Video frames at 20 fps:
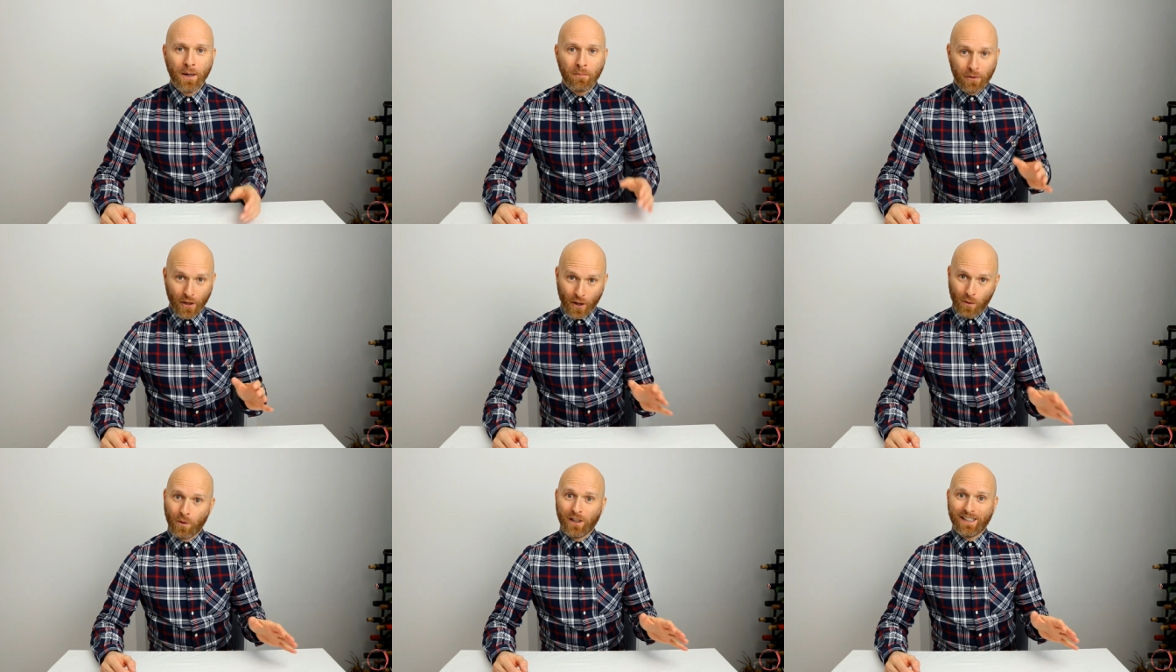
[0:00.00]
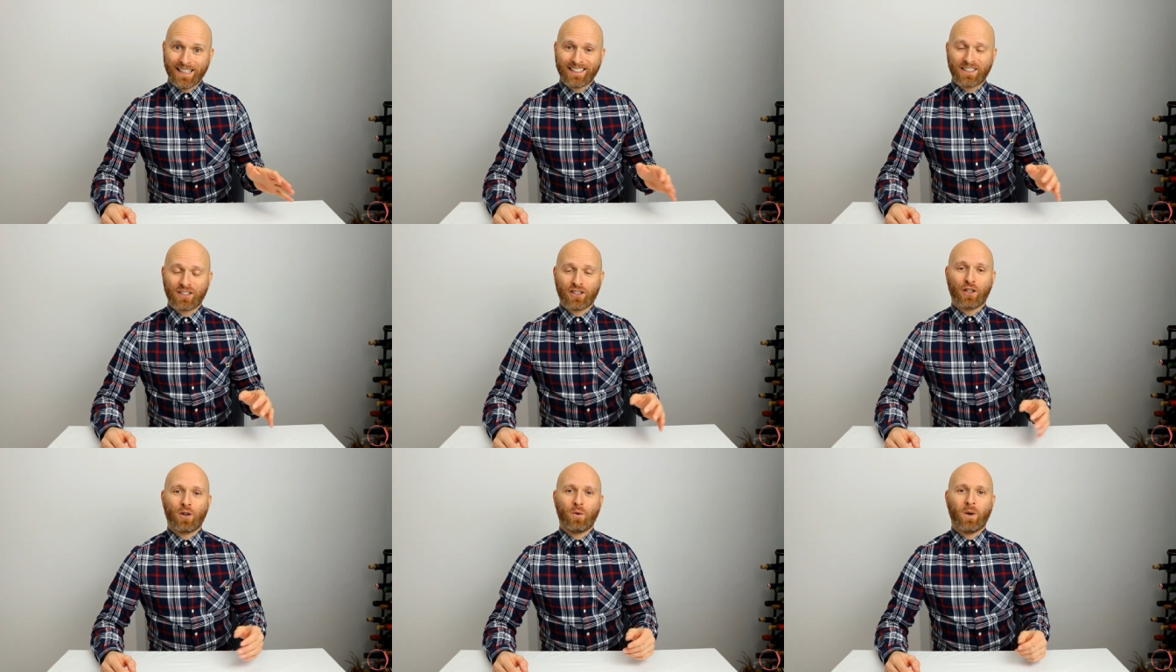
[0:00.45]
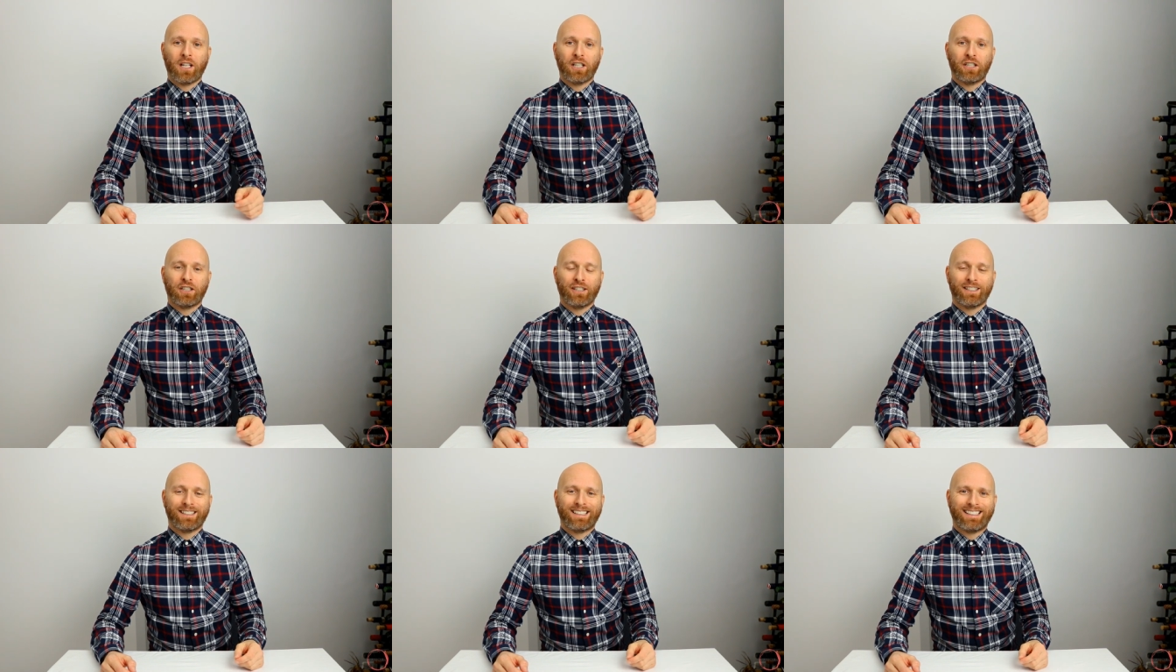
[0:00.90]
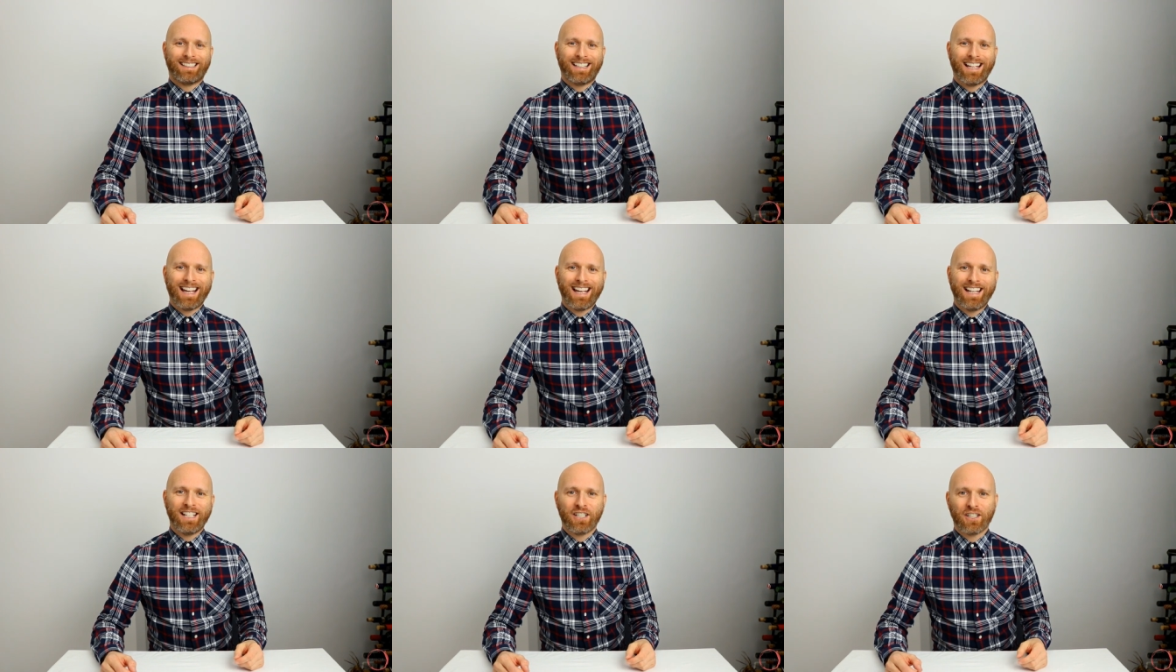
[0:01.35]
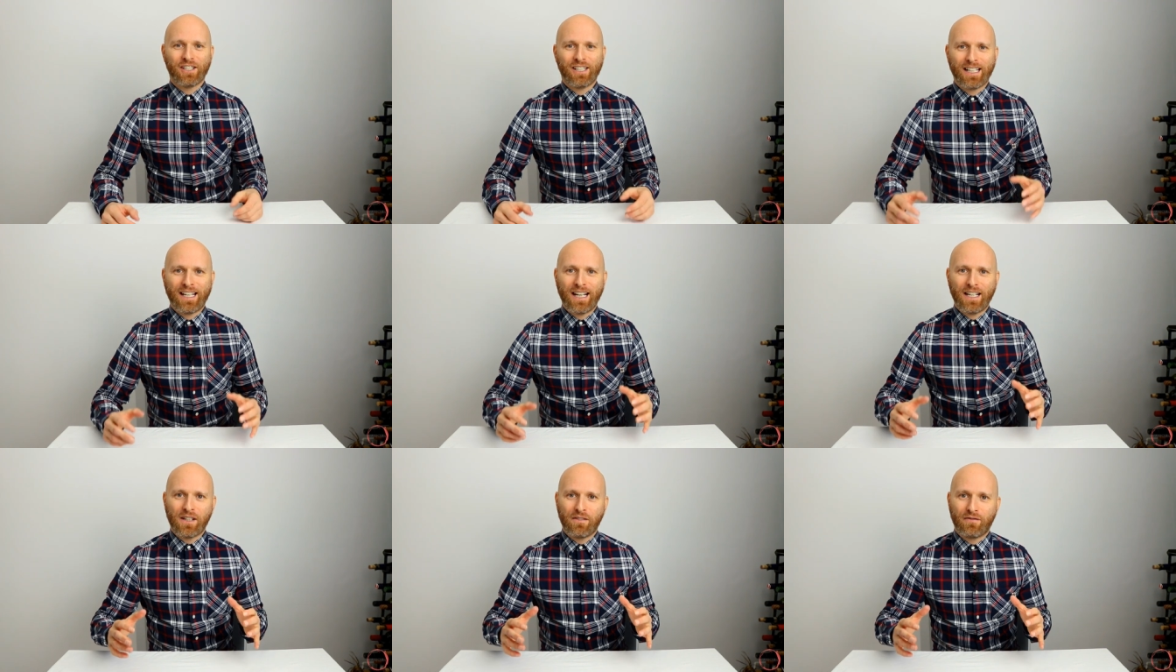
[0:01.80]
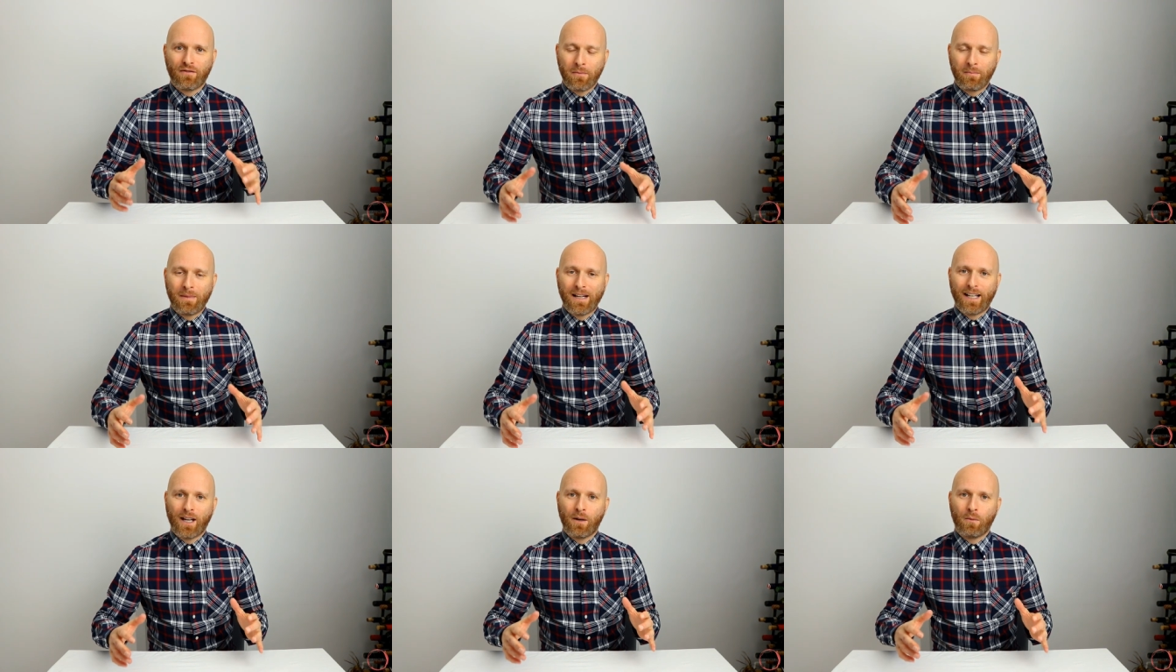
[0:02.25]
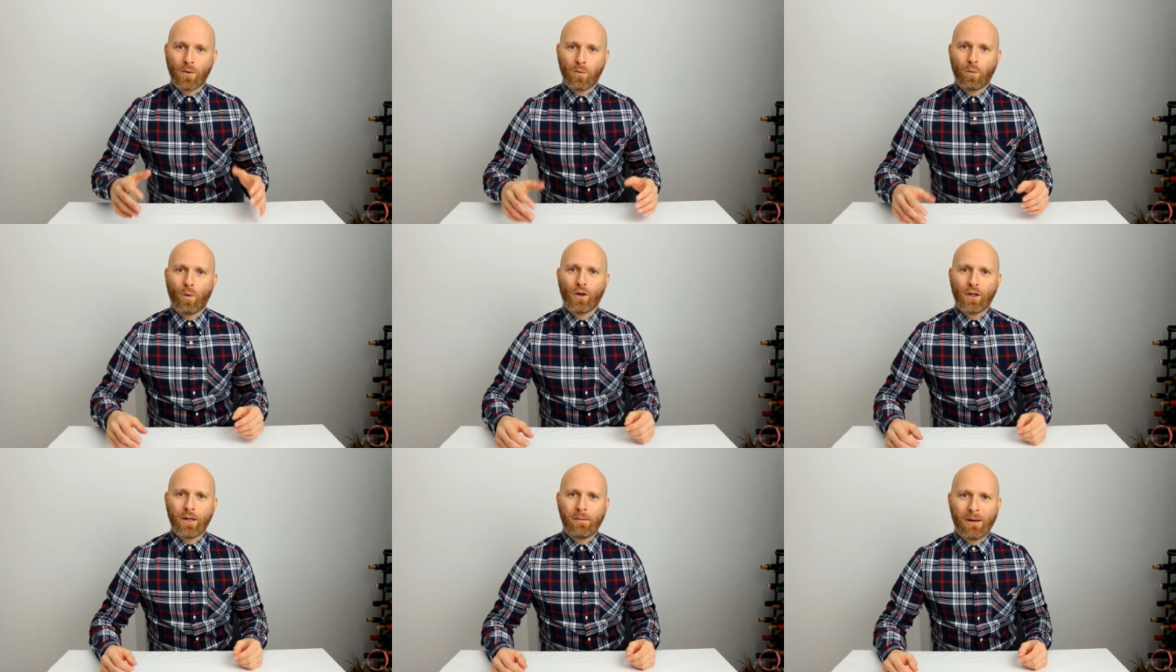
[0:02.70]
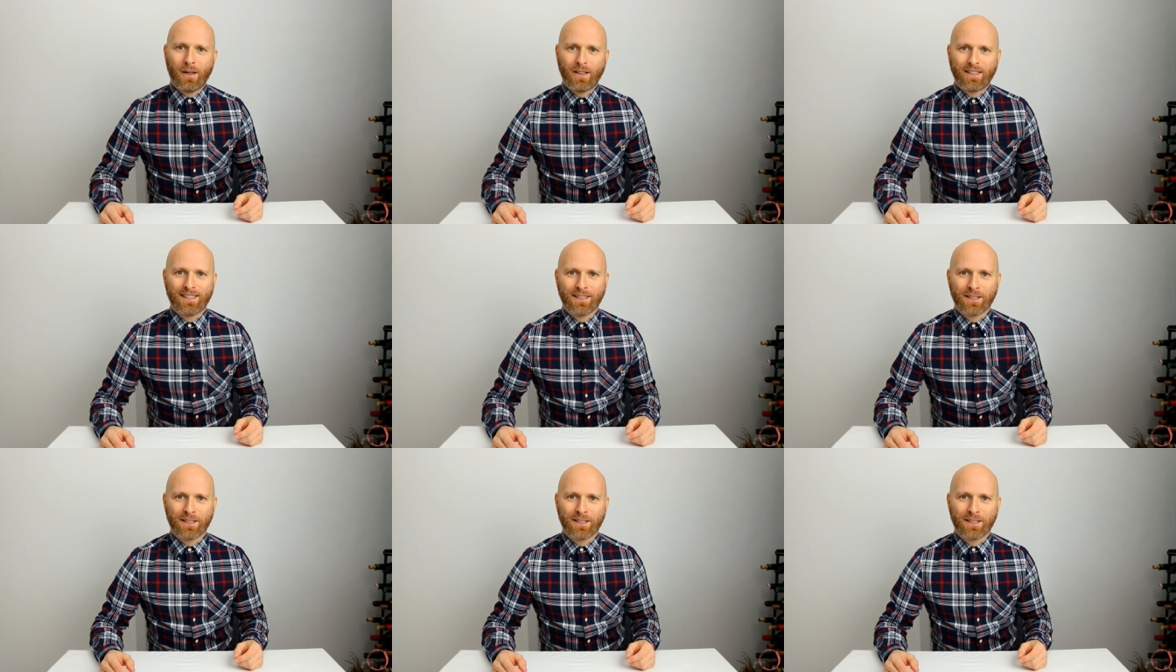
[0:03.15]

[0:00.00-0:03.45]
But I will ask a question today just to get you familiar with what you might